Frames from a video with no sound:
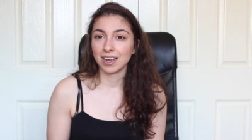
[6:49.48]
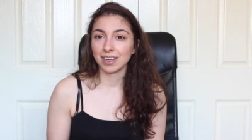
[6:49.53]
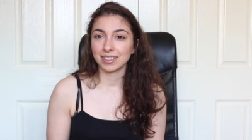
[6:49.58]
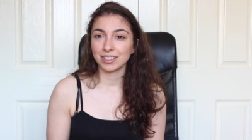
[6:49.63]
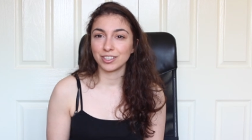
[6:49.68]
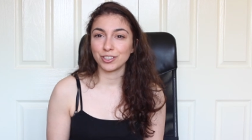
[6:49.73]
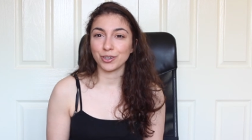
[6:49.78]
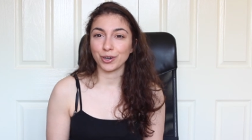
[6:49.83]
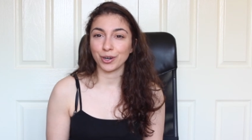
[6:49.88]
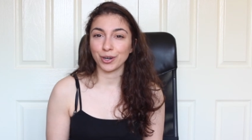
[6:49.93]

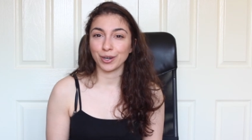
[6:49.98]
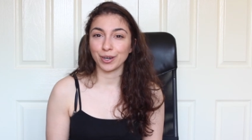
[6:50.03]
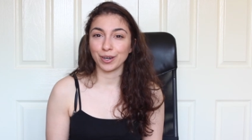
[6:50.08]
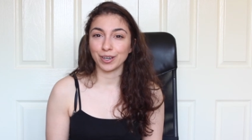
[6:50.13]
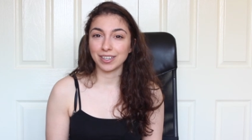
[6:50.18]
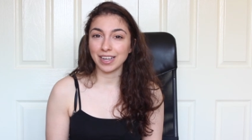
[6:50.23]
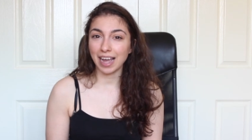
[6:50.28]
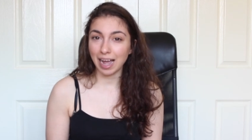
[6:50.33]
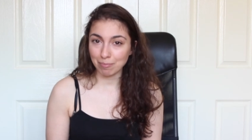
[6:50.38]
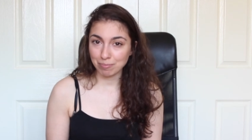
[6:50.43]
you know,
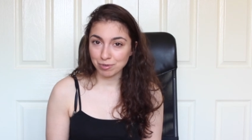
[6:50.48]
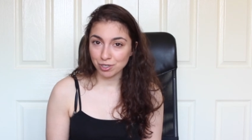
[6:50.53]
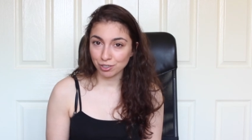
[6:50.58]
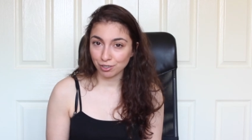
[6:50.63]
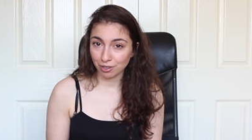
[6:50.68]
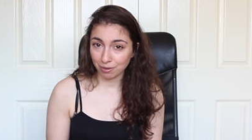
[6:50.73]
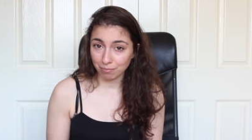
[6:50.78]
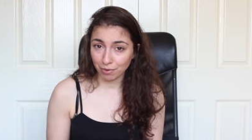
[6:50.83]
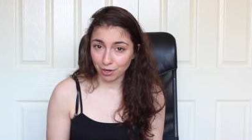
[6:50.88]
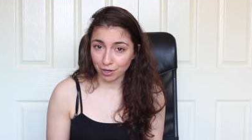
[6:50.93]
capture
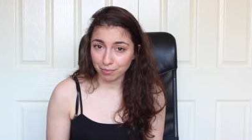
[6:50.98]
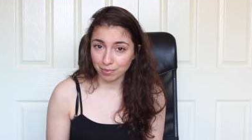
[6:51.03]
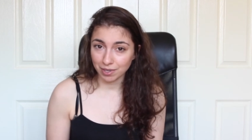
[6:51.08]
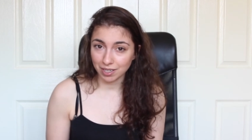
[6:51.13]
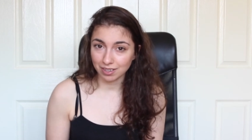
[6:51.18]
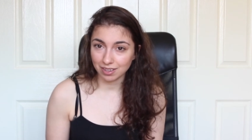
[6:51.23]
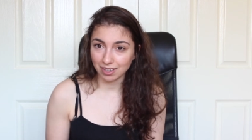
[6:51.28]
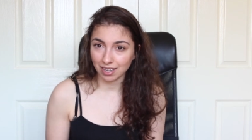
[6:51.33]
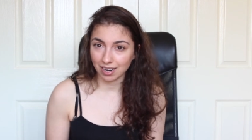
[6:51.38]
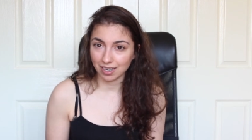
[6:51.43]
a
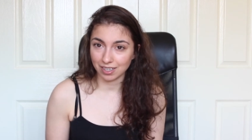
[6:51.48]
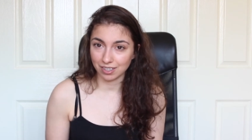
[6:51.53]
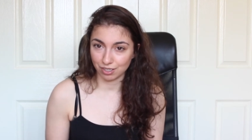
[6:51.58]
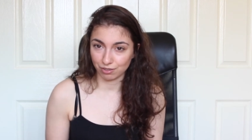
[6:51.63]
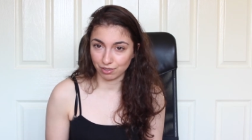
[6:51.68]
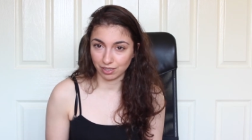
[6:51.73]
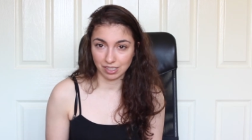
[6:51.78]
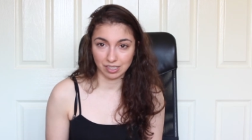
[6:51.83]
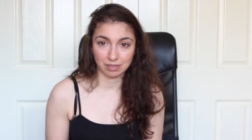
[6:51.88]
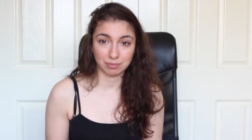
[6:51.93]
moment that is
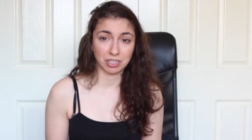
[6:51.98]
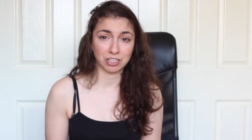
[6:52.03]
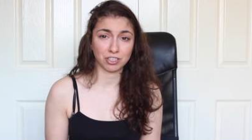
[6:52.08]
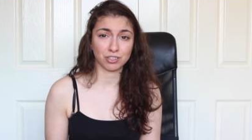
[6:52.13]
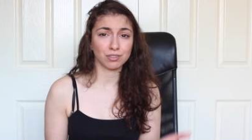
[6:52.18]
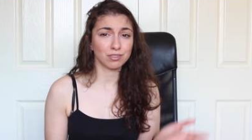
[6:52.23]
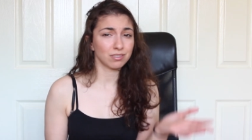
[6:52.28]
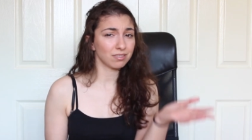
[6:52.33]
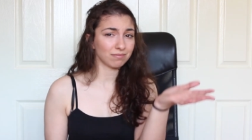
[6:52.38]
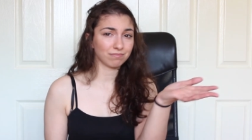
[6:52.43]
really
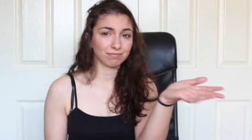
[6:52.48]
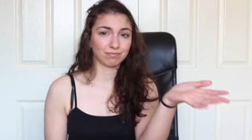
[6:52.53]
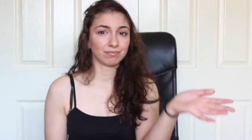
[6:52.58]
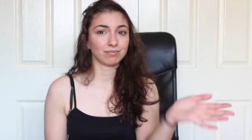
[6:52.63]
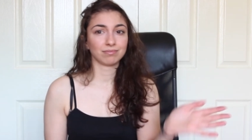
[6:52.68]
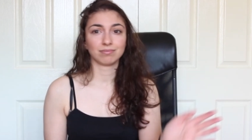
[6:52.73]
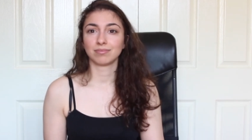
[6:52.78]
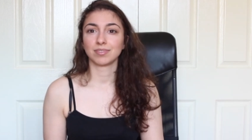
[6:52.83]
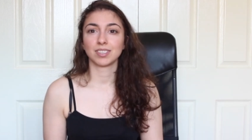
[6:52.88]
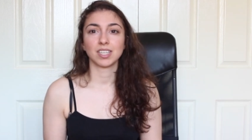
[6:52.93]
special,
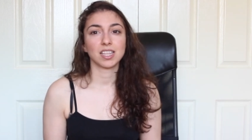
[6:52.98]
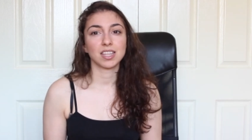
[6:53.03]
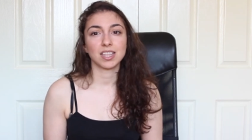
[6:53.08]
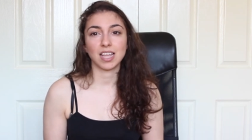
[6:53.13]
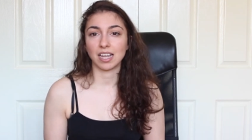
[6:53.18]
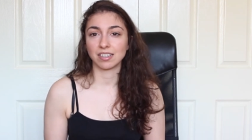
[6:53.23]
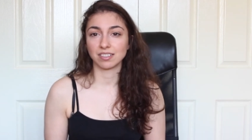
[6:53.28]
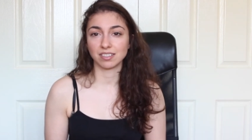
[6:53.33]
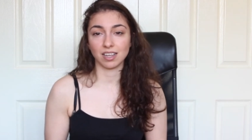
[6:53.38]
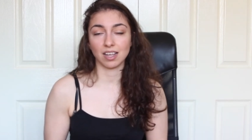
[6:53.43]

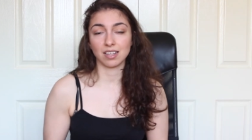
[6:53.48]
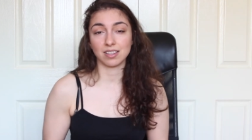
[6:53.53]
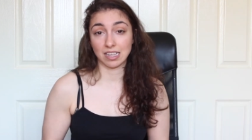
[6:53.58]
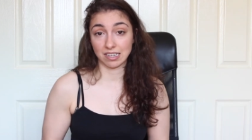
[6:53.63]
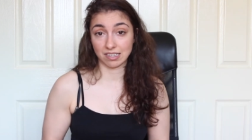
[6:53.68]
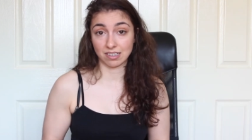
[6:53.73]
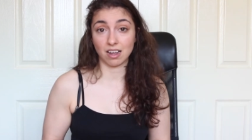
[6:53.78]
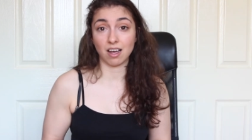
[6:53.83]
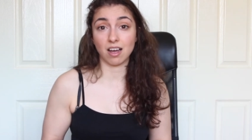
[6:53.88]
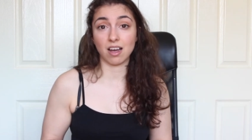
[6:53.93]
that's
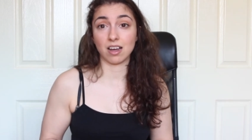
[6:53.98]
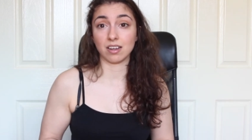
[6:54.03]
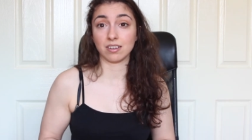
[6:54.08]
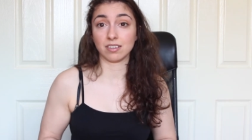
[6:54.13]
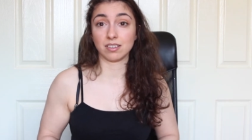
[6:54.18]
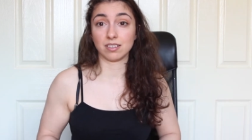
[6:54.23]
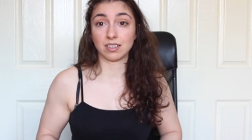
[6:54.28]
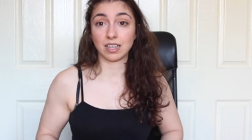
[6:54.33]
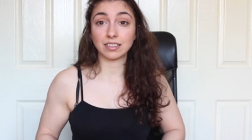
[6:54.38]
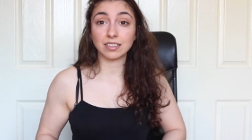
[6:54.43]
hard.
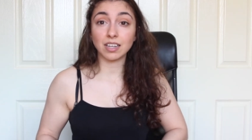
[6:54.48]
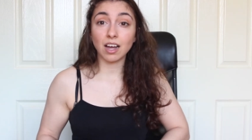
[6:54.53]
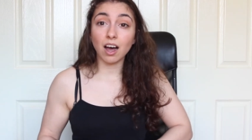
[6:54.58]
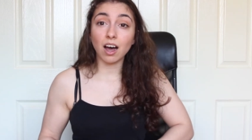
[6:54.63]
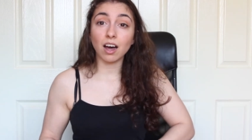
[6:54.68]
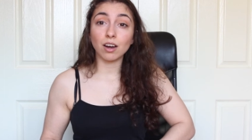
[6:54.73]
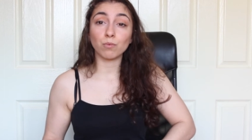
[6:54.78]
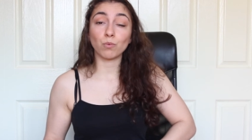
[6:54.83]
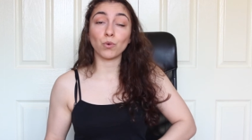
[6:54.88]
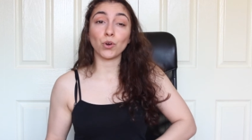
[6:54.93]
That's
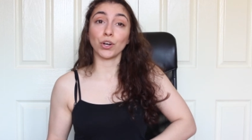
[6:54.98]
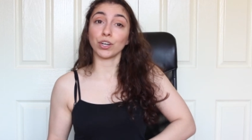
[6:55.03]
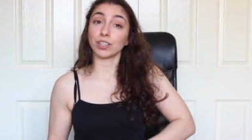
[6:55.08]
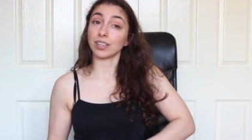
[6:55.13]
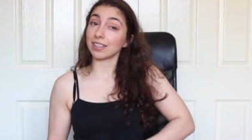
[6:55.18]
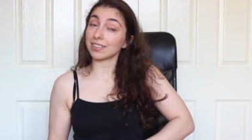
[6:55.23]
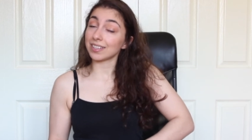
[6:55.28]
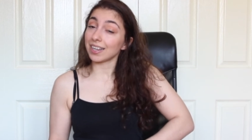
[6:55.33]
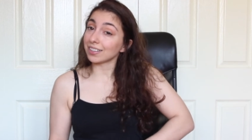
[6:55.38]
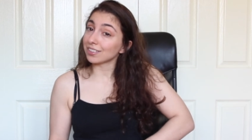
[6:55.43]
hard work.
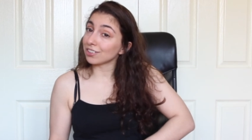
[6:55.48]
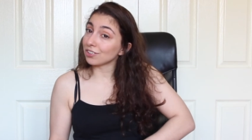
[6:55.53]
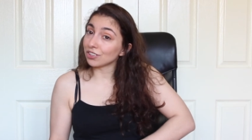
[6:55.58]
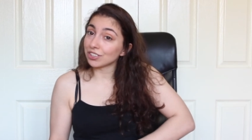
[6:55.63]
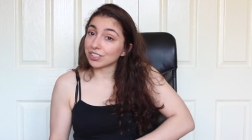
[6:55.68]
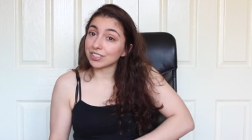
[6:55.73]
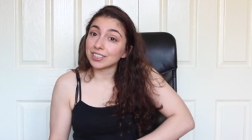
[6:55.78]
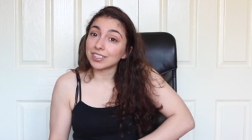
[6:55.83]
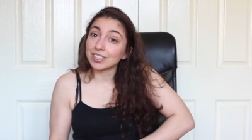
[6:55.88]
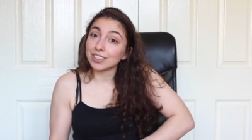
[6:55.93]
That takes a lot
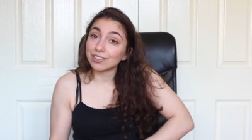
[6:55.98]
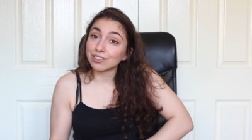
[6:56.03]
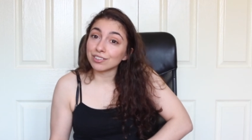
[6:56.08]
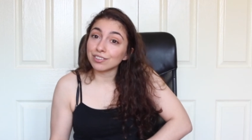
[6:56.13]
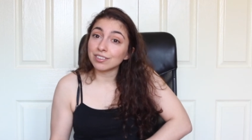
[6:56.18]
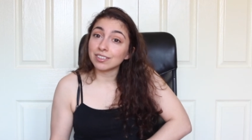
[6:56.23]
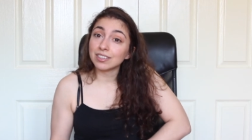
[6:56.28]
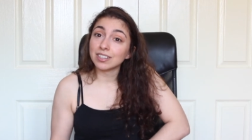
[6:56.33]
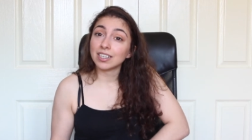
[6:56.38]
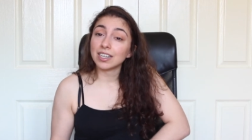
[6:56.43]
of
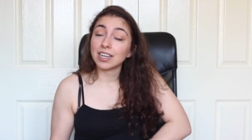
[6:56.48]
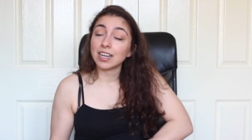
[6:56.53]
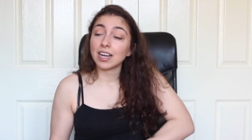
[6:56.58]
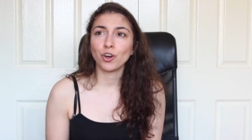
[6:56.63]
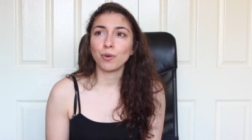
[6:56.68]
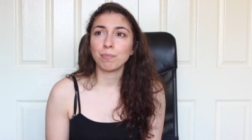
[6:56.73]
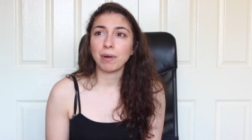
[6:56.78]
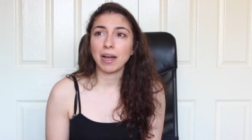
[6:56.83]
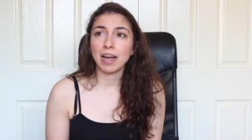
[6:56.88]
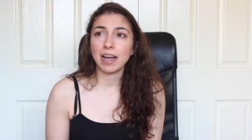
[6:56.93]
skill.
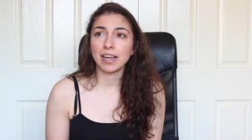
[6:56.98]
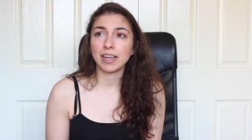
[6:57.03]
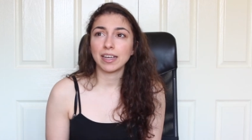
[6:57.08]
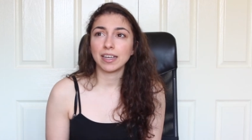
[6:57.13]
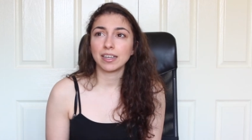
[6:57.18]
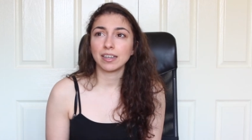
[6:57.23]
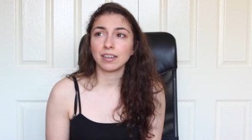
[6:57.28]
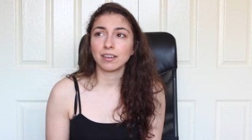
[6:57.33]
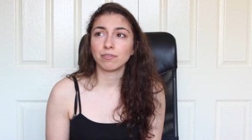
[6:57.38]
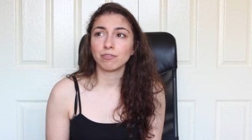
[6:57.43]
You're
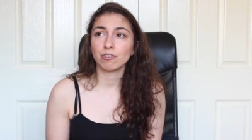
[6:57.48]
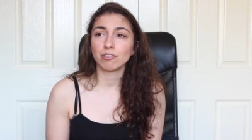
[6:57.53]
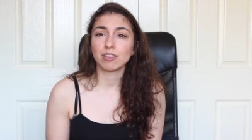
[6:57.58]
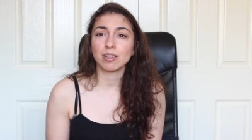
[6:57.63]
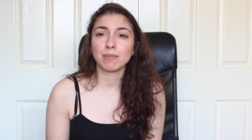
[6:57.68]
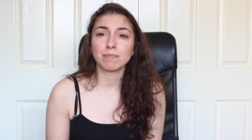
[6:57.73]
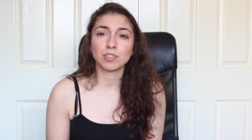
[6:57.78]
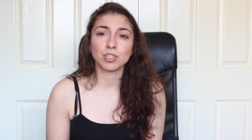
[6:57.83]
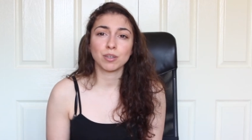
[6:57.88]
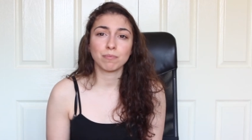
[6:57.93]
paying for
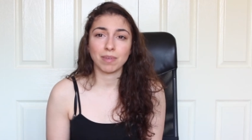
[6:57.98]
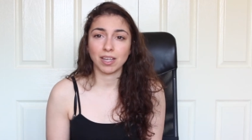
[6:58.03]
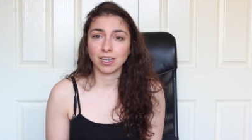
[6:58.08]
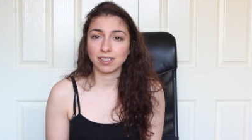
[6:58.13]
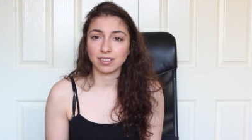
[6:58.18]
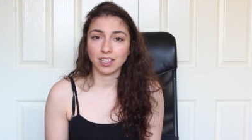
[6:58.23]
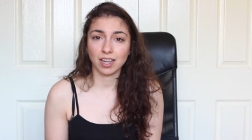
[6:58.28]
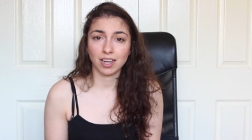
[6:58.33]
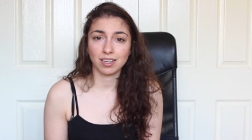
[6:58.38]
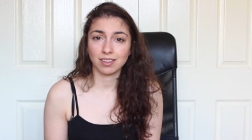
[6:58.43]
them to
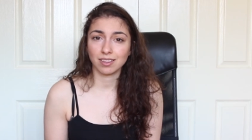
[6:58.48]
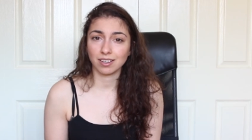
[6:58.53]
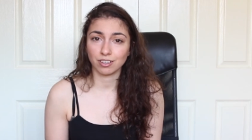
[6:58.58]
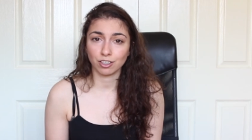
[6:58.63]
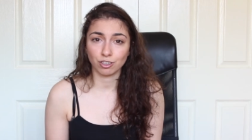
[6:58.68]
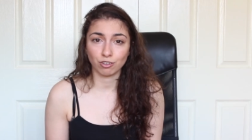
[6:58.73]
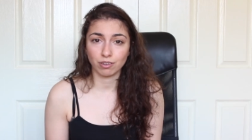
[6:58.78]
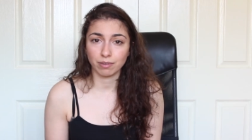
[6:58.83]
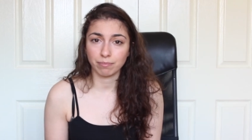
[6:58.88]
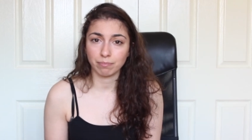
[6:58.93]
maintain their
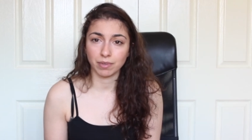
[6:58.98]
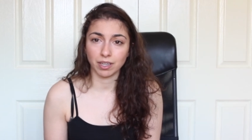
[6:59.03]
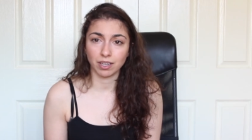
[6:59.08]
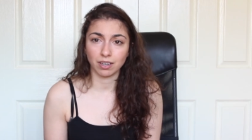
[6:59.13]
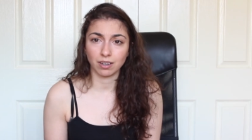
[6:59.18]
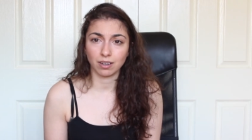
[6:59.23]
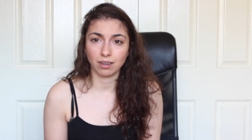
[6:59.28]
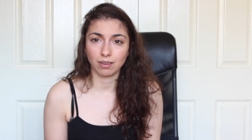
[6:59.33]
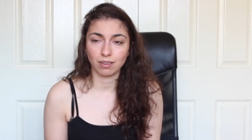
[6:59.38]
equipment.